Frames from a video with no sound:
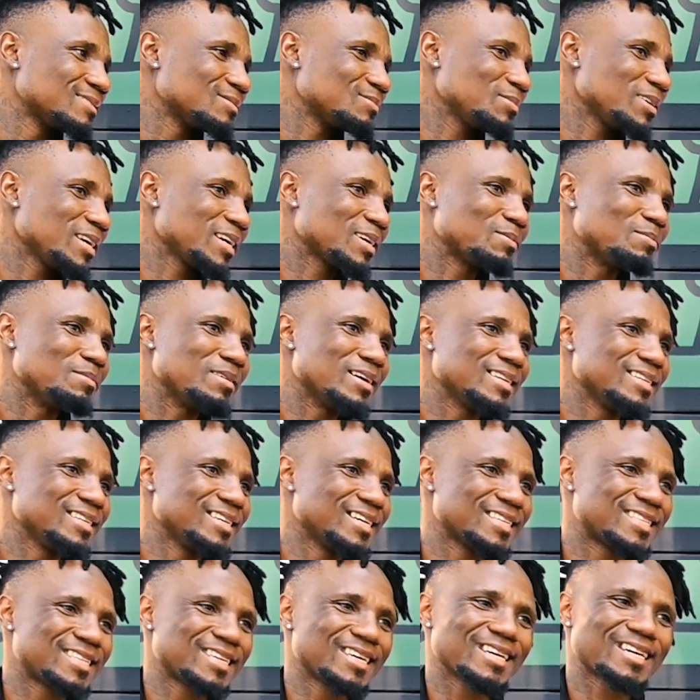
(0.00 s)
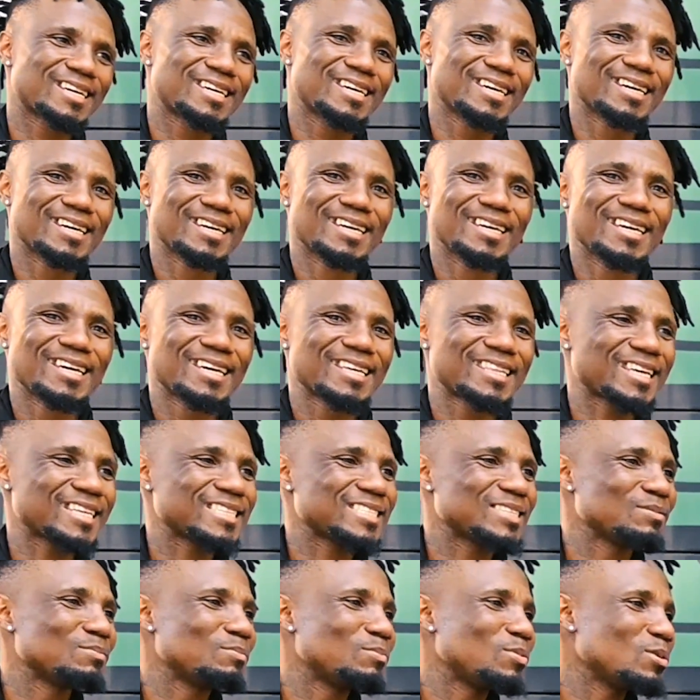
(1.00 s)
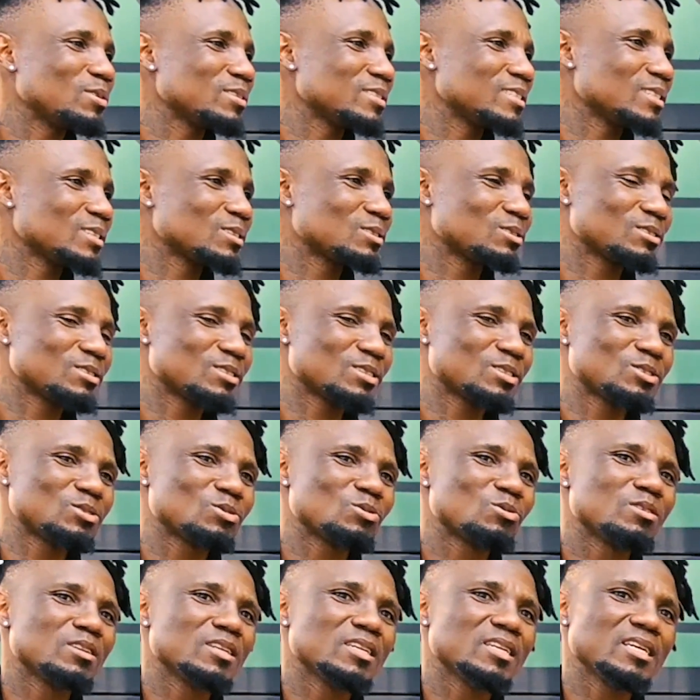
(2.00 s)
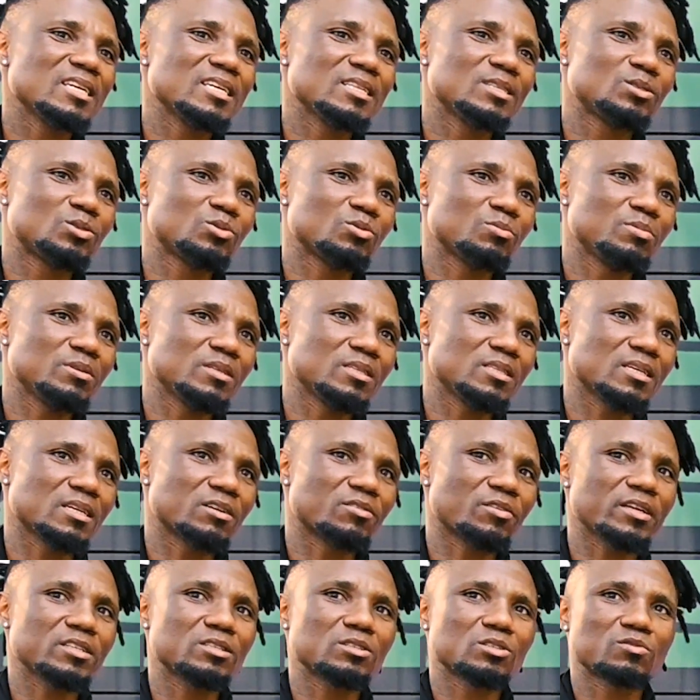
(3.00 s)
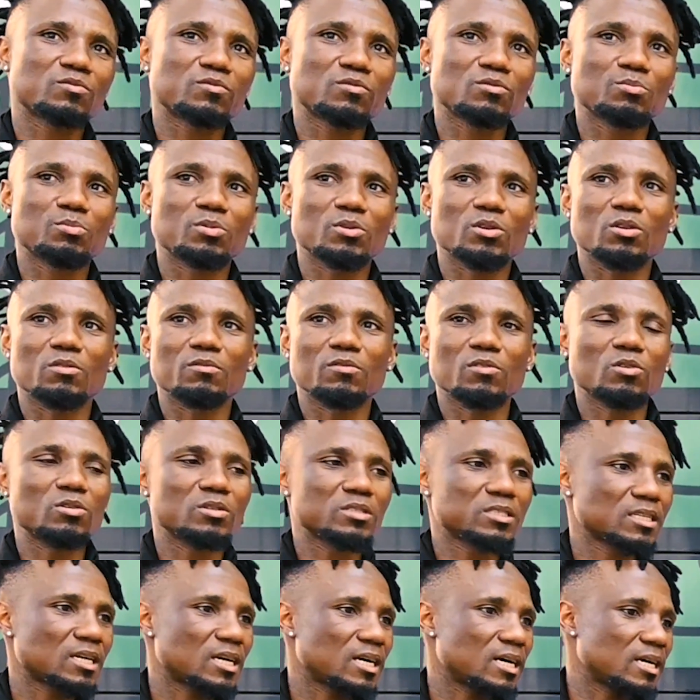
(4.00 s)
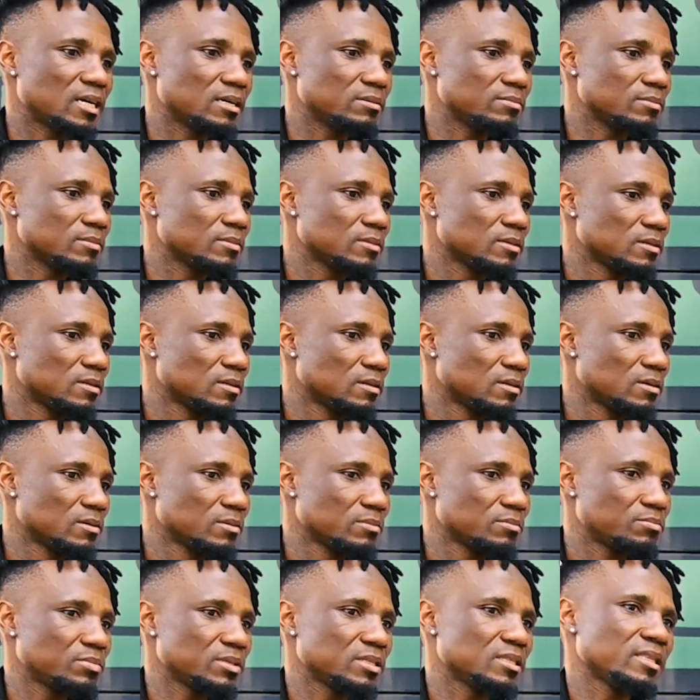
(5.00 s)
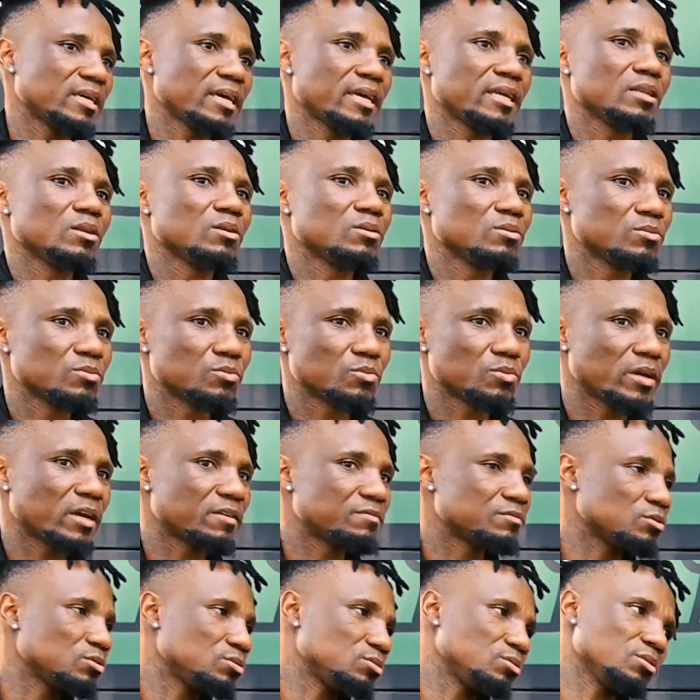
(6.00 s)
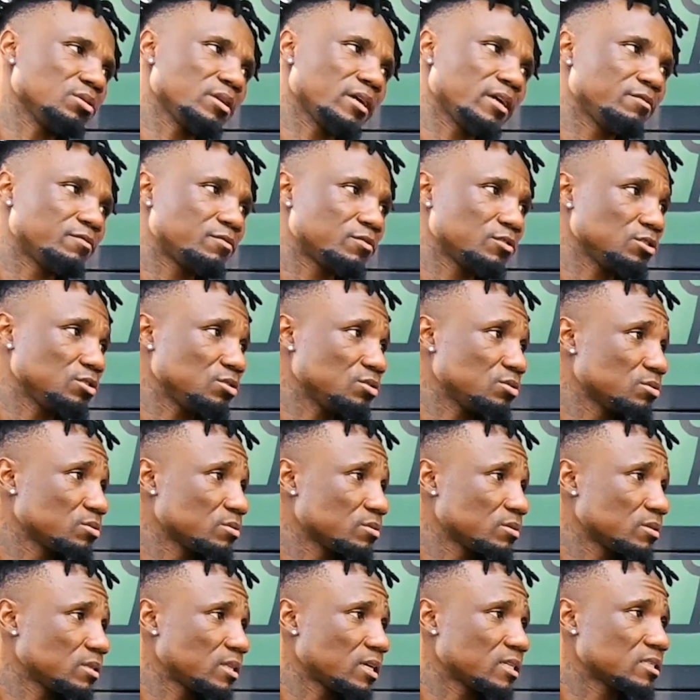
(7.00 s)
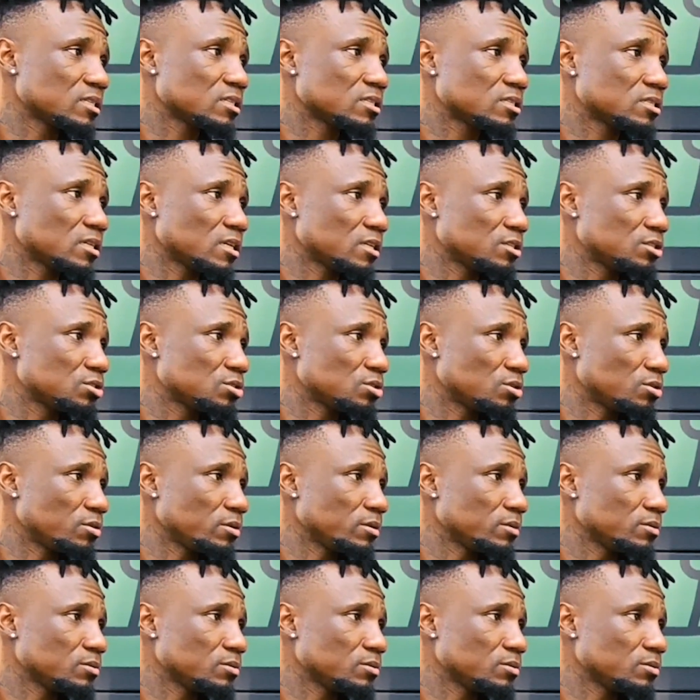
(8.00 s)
Make money. I think that's important, because there's no need to be the greatest footballer of all time, but then we have to donate for you. That's a sad story.